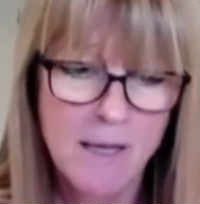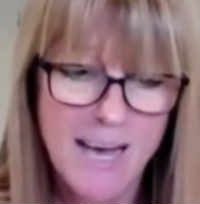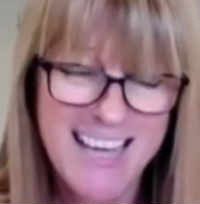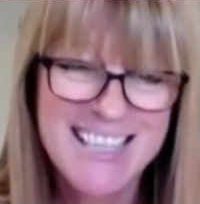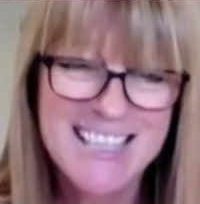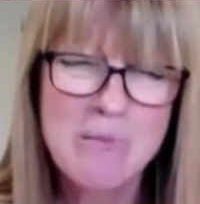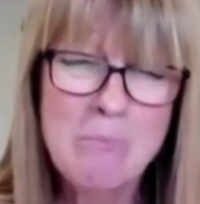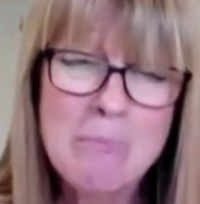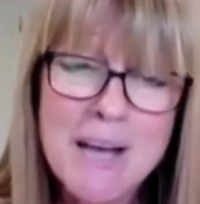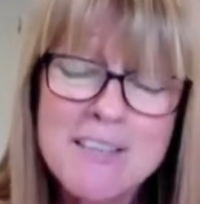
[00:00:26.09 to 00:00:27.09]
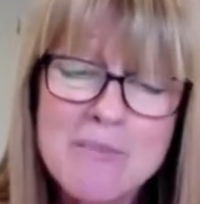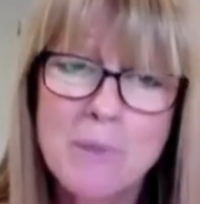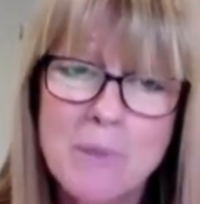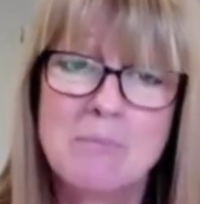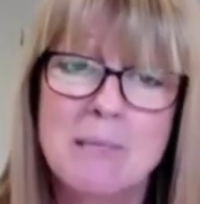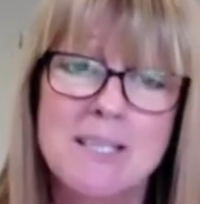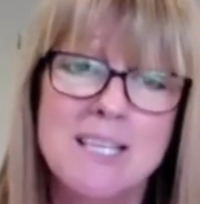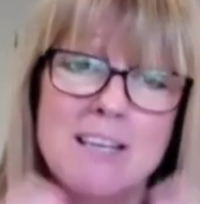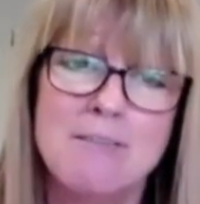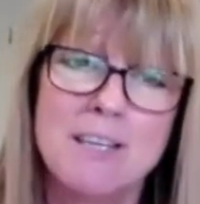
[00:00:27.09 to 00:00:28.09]
and it's a massive possibility
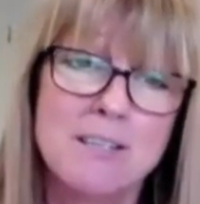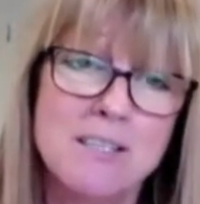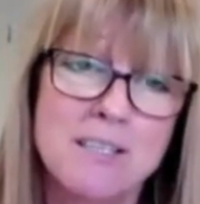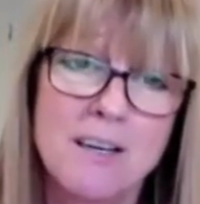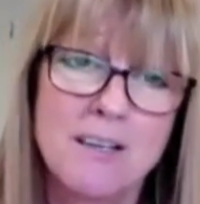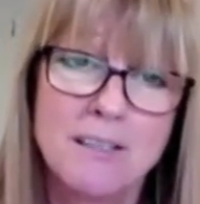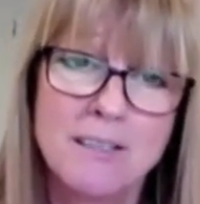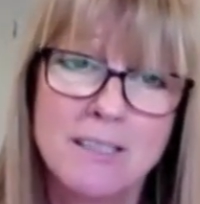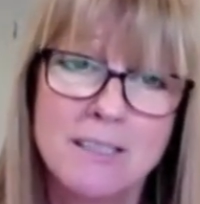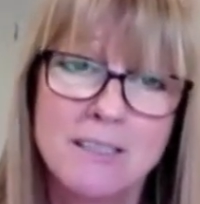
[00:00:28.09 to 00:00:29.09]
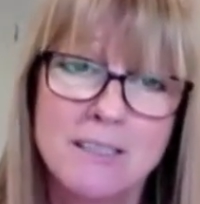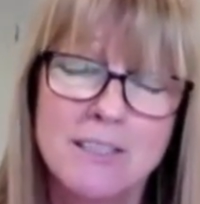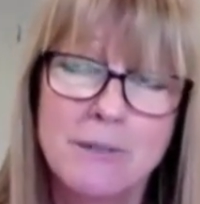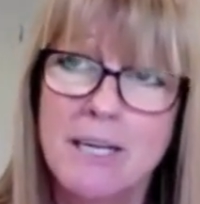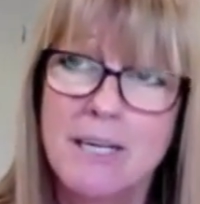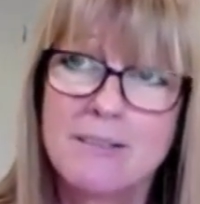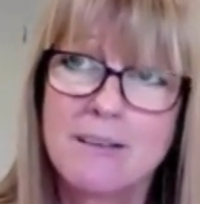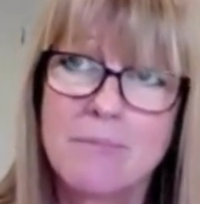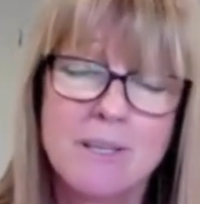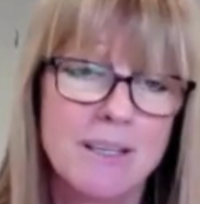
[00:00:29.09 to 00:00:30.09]
for you to start doing
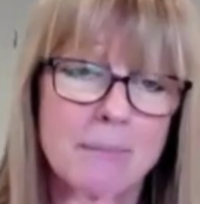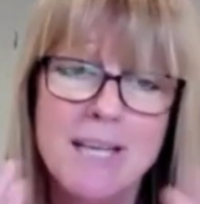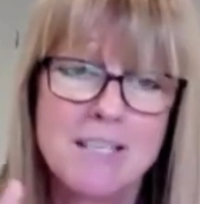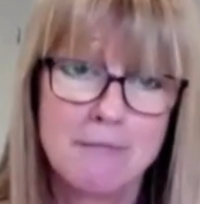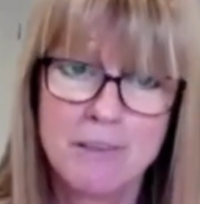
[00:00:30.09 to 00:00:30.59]
something amazing for